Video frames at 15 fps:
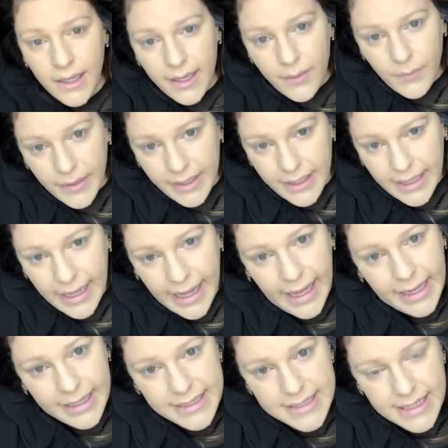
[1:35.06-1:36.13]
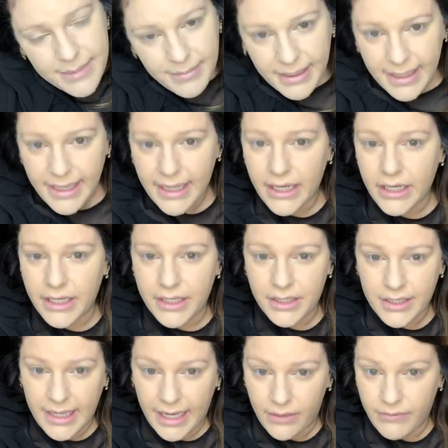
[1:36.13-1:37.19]
I went ahead and did my hair
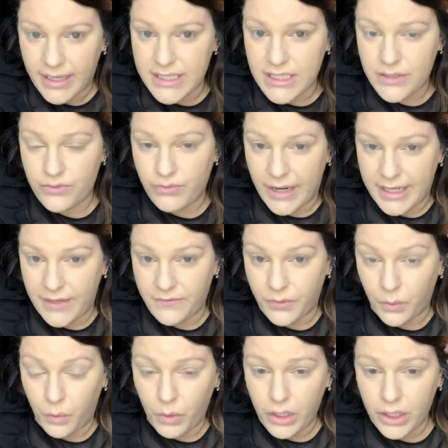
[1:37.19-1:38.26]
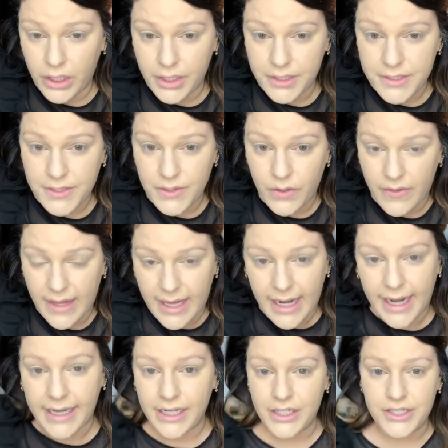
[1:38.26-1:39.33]
and got ready for work so that
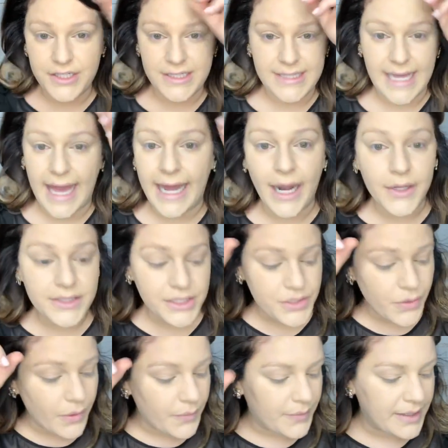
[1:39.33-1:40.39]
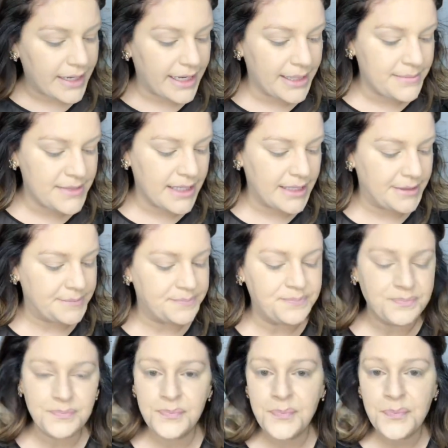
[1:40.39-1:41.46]
I can just head out the door when I am done.
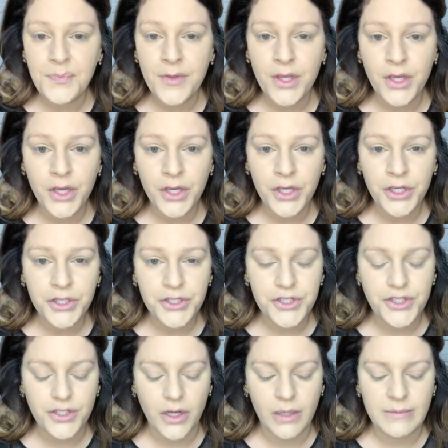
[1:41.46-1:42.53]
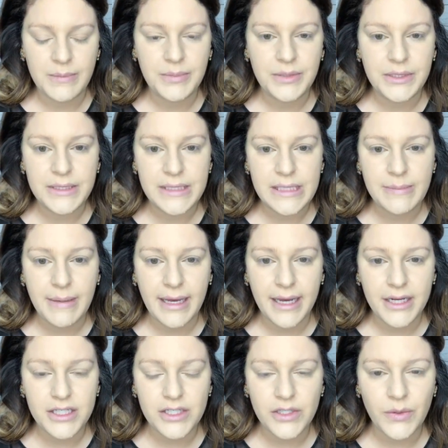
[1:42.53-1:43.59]
So let me pull this
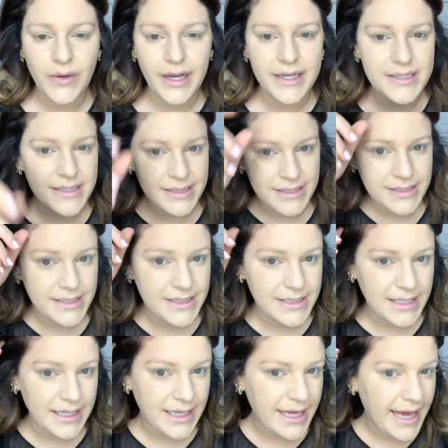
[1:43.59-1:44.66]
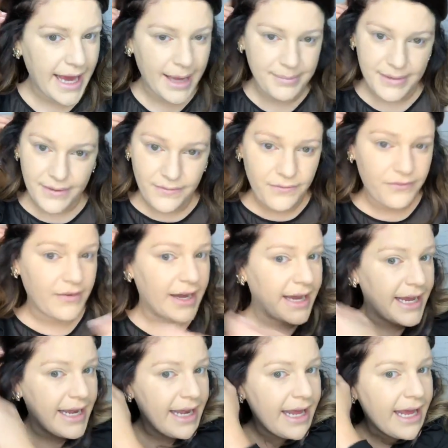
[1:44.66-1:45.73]
back so you guys can see. Happy
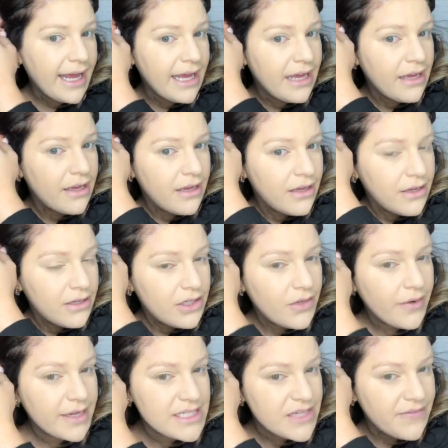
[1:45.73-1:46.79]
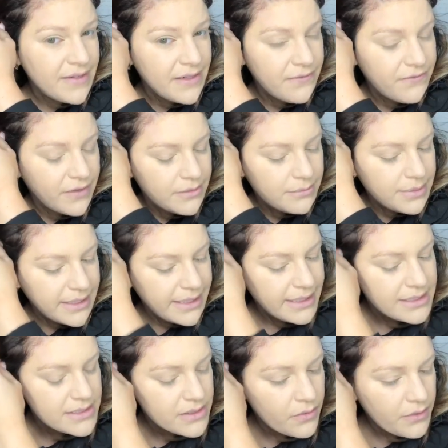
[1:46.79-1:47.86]
Friday. You guys have any fun
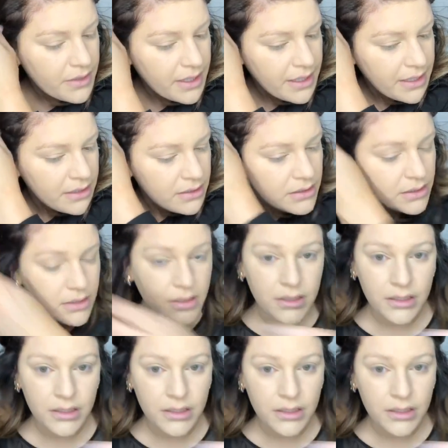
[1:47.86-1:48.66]
plans going on?